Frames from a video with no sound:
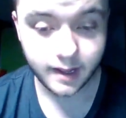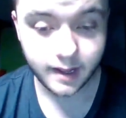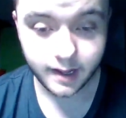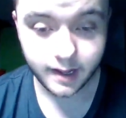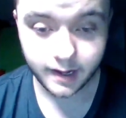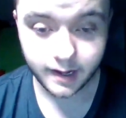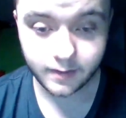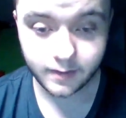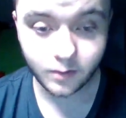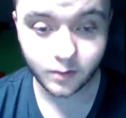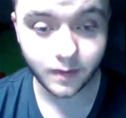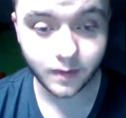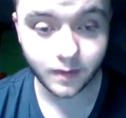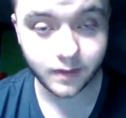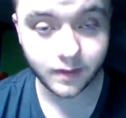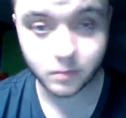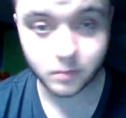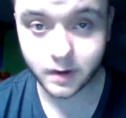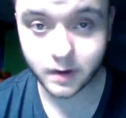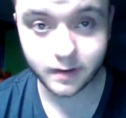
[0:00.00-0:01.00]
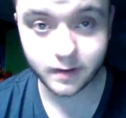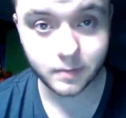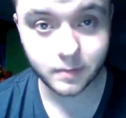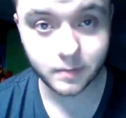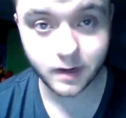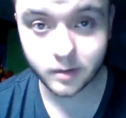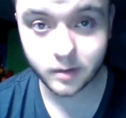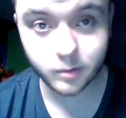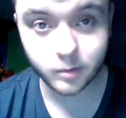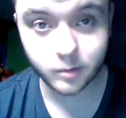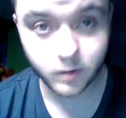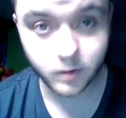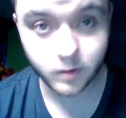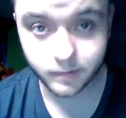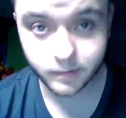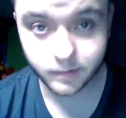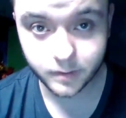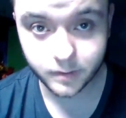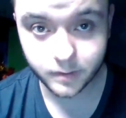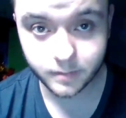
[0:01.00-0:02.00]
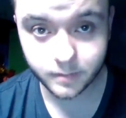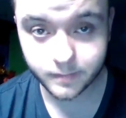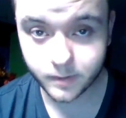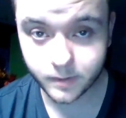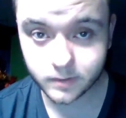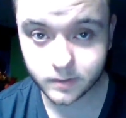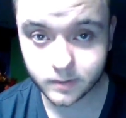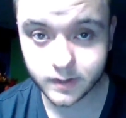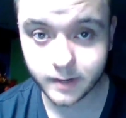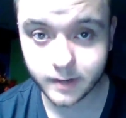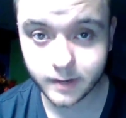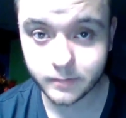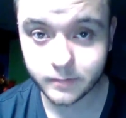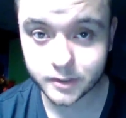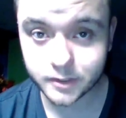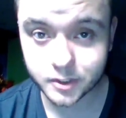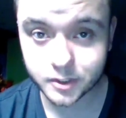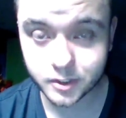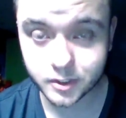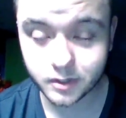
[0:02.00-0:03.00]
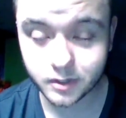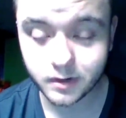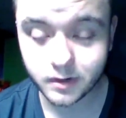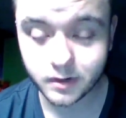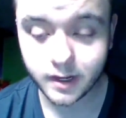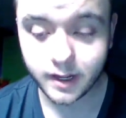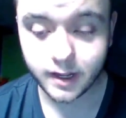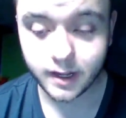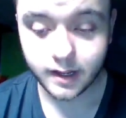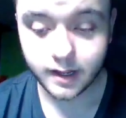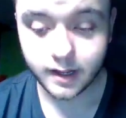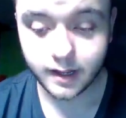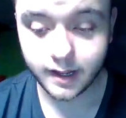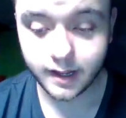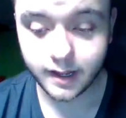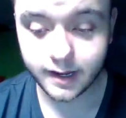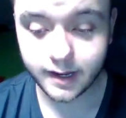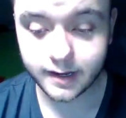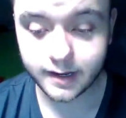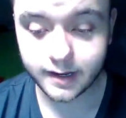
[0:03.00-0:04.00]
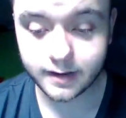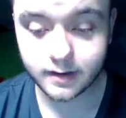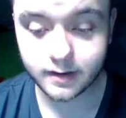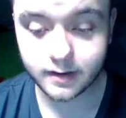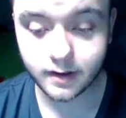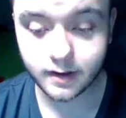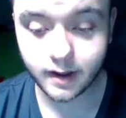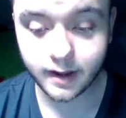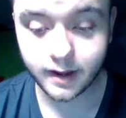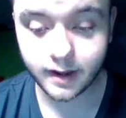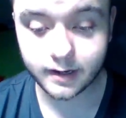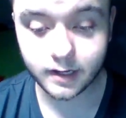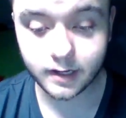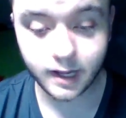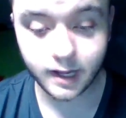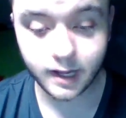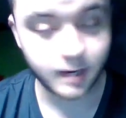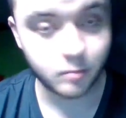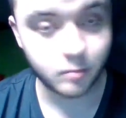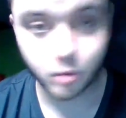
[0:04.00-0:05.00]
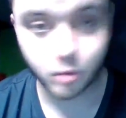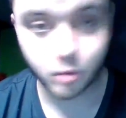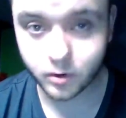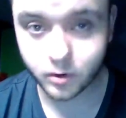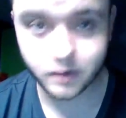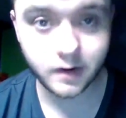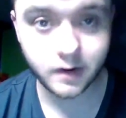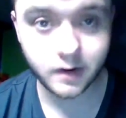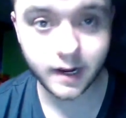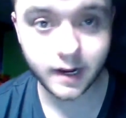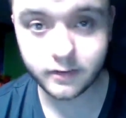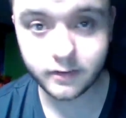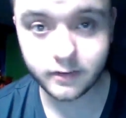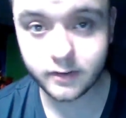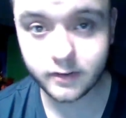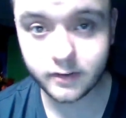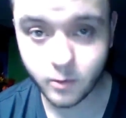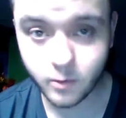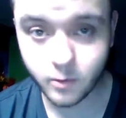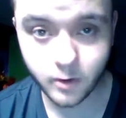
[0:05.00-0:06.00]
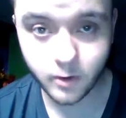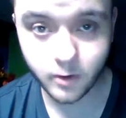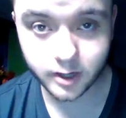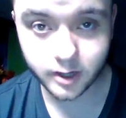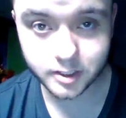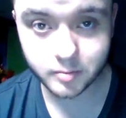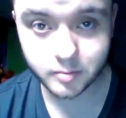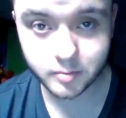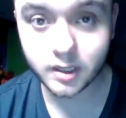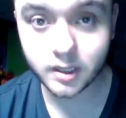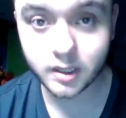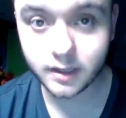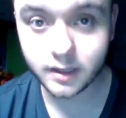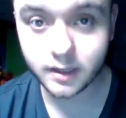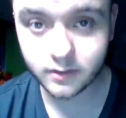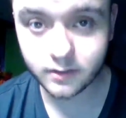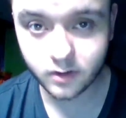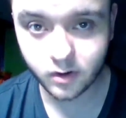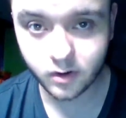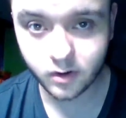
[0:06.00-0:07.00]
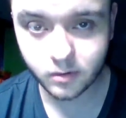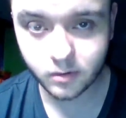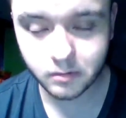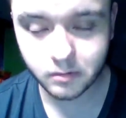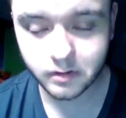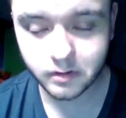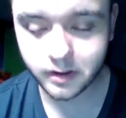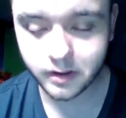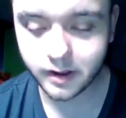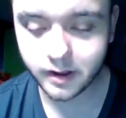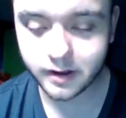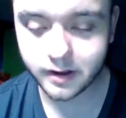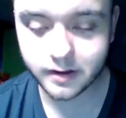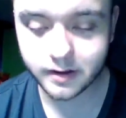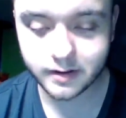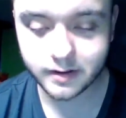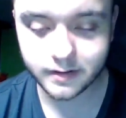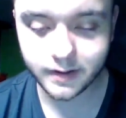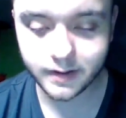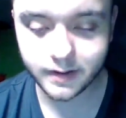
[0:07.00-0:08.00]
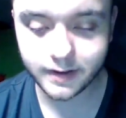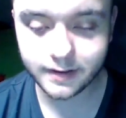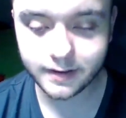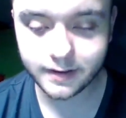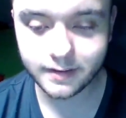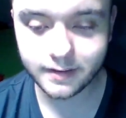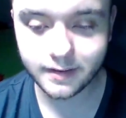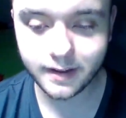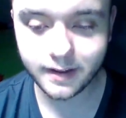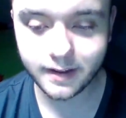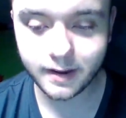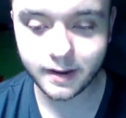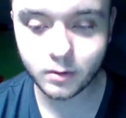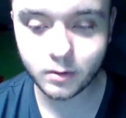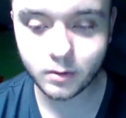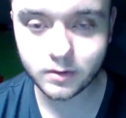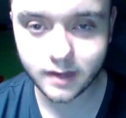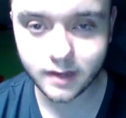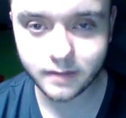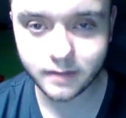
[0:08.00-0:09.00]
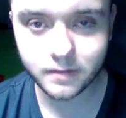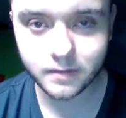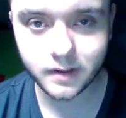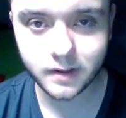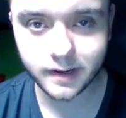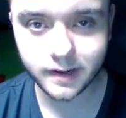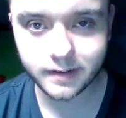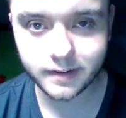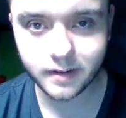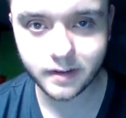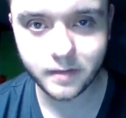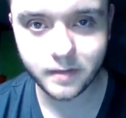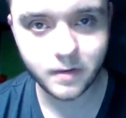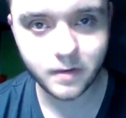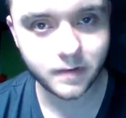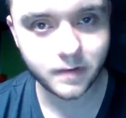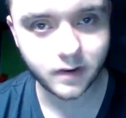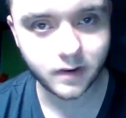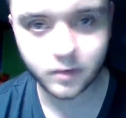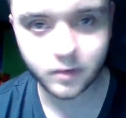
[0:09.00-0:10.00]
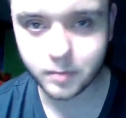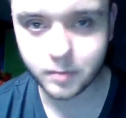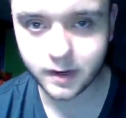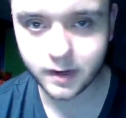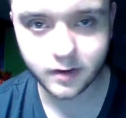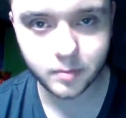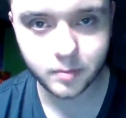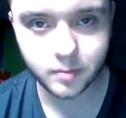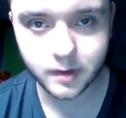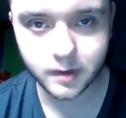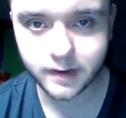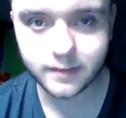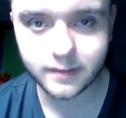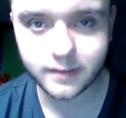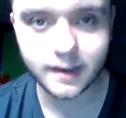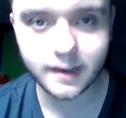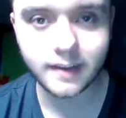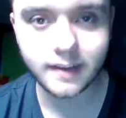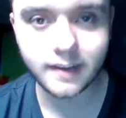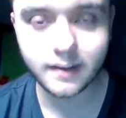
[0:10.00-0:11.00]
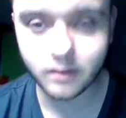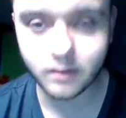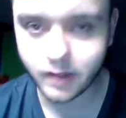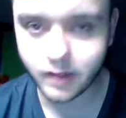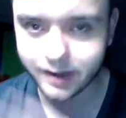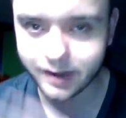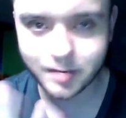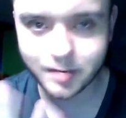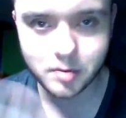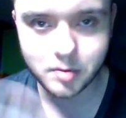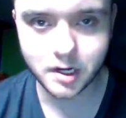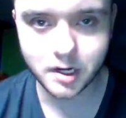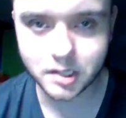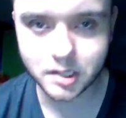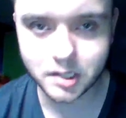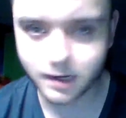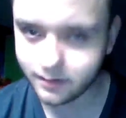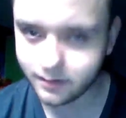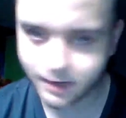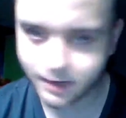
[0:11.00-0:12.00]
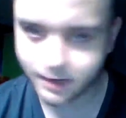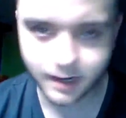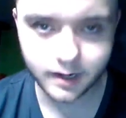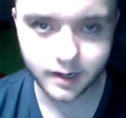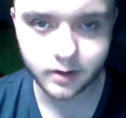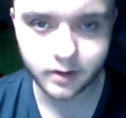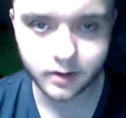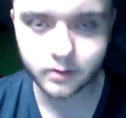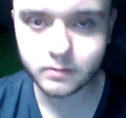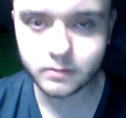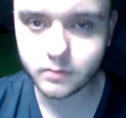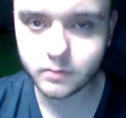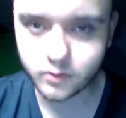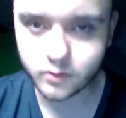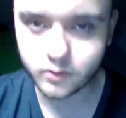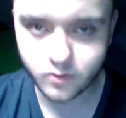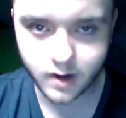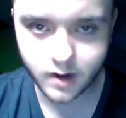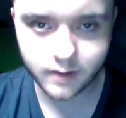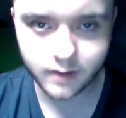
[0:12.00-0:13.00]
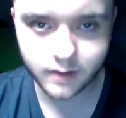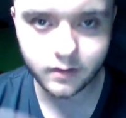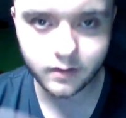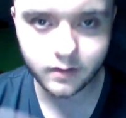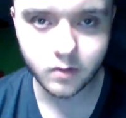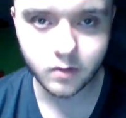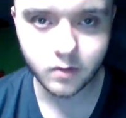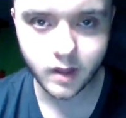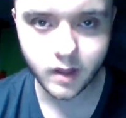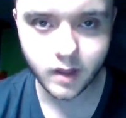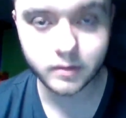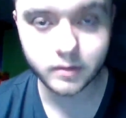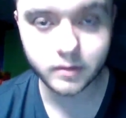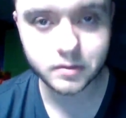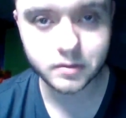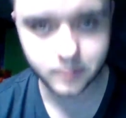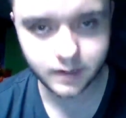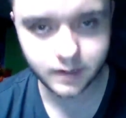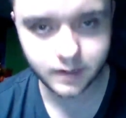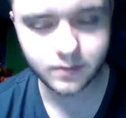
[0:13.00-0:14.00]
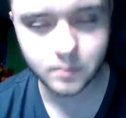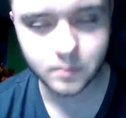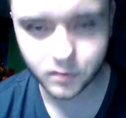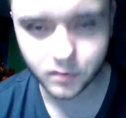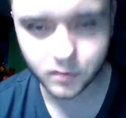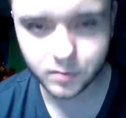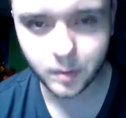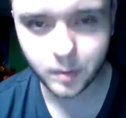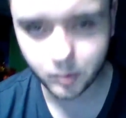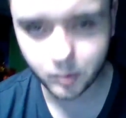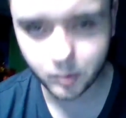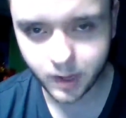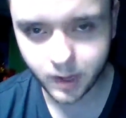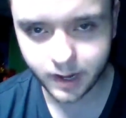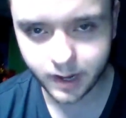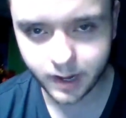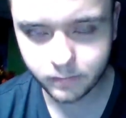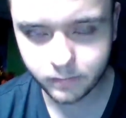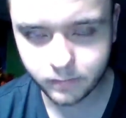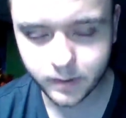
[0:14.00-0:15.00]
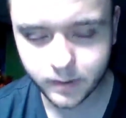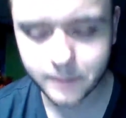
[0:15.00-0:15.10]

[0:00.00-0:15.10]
and so that's why it's my number one film of all time for sure. And I implore you guys to go watch it. Please do. It'll definitely, if you've experienced anything like depression, anxiety, or stress in your life, which like I said most people have,